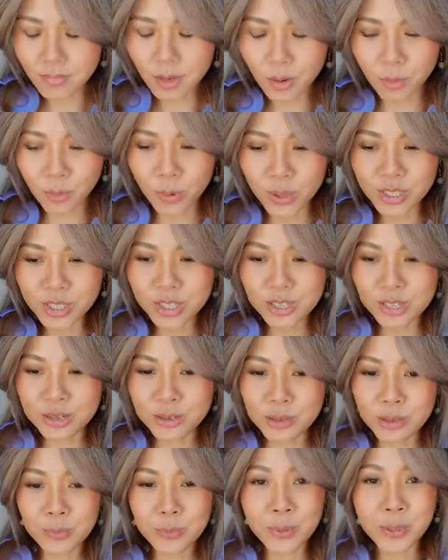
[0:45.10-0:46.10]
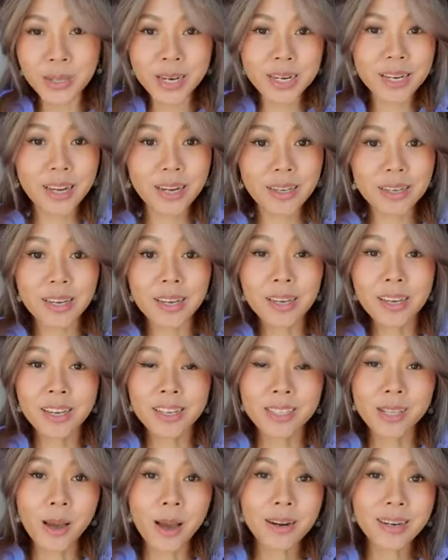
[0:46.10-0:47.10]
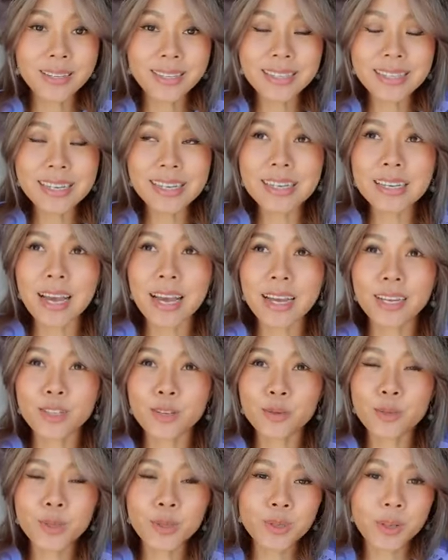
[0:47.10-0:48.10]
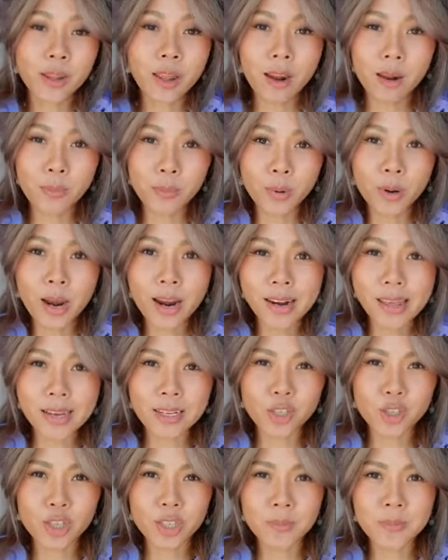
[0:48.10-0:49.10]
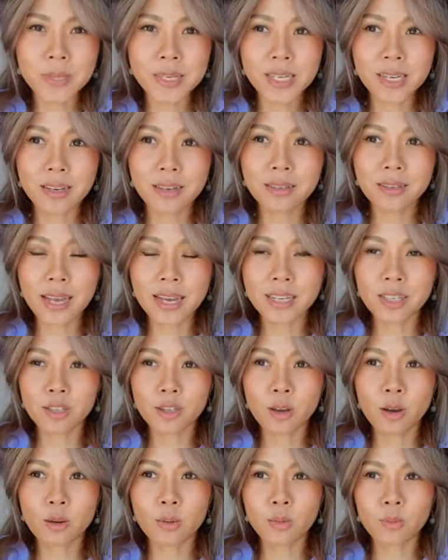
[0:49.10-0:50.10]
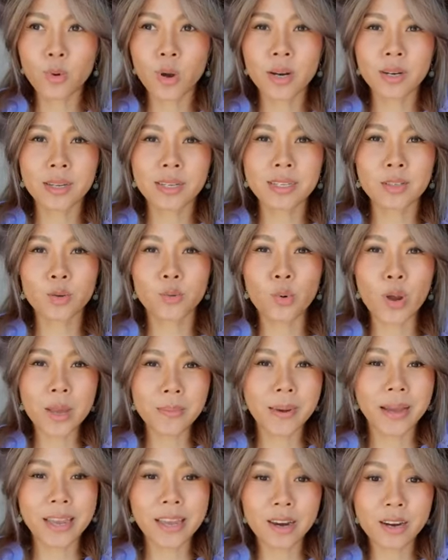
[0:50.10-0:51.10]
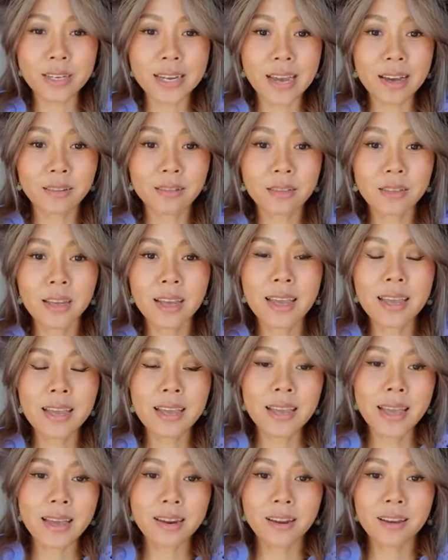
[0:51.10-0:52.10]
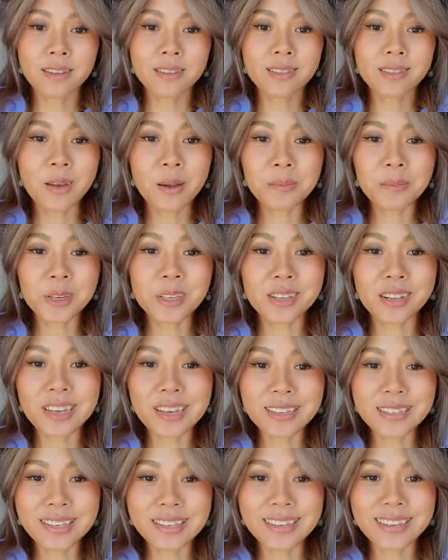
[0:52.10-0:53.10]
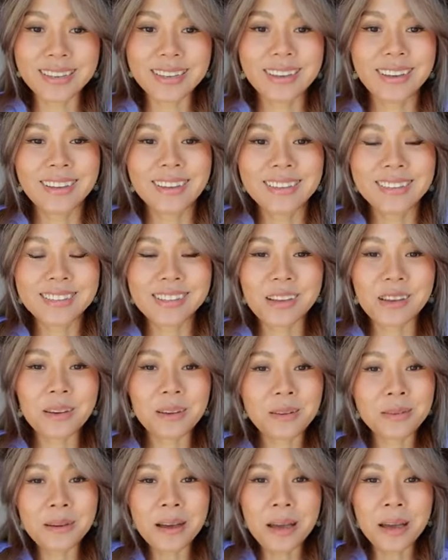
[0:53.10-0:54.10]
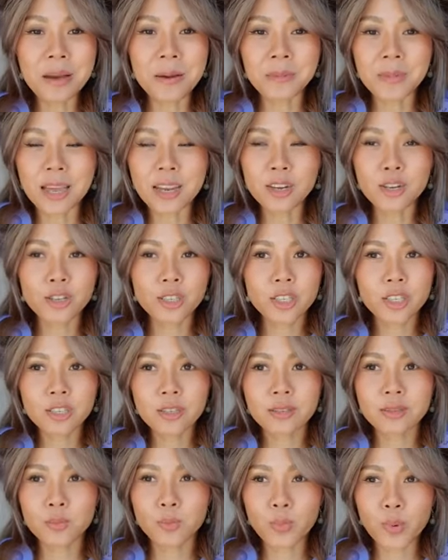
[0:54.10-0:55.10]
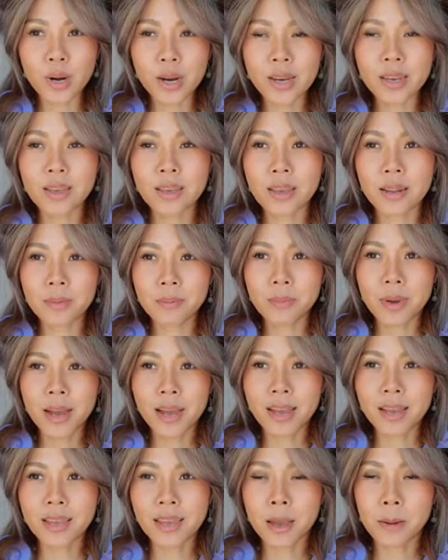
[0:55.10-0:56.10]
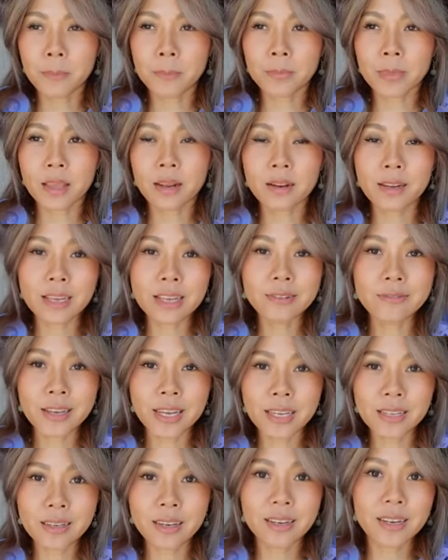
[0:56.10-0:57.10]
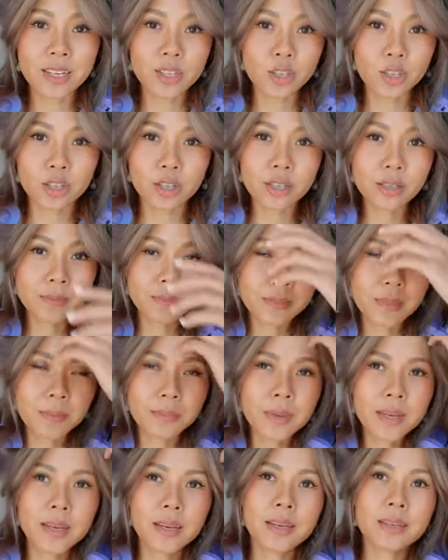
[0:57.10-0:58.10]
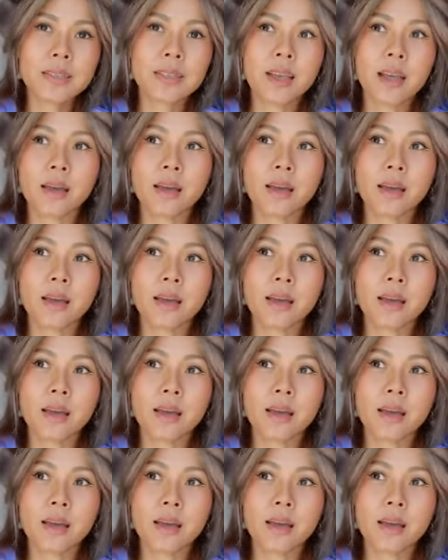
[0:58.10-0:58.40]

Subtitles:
what do you put in it? So honestly, I don't use a lot of products just because I don't want it to weigh my hair down. And also I'm just lazy. So I usually just spray in my leave-in conditioner because